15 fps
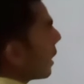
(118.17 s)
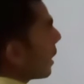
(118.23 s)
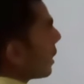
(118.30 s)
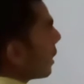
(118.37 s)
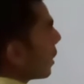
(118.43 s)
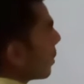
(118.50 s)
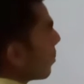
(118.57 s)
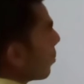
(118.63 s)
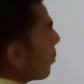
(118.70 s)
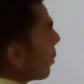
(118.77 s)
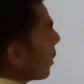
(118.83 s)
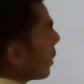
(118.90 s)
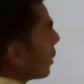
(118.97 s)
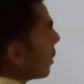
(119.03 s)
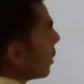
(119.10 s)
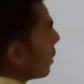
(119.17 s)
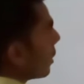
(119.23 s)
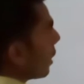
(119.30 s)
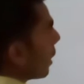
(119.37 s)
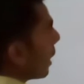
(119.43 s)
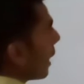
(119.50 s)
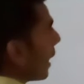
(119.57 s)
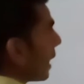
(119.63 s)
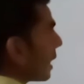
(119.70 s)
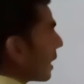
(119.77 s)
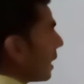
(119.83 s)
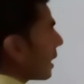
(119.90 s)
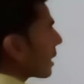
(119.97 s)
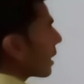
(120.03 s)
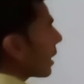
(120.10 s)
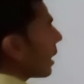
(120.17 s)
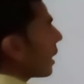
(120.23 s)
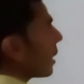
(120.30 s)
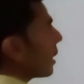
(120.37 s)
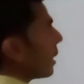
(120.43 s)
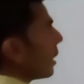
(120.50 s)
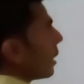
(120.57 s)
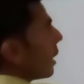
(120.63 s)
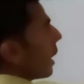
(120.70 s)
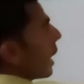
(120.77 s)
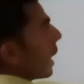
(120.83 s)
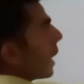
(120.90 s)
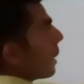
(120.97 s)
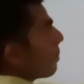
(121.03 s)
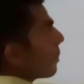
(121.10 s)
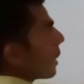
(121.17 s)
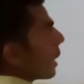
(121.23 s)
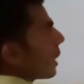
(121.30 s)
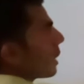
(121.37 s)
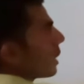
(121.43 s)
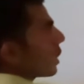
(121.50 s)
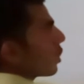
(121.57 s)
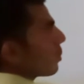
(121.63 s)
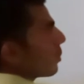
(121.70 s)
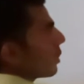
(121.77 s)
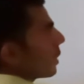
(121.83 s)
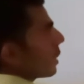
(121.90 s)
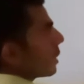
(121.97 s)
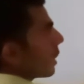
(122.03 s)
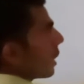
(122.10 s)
can accommodate 8 electrons. M can accommodate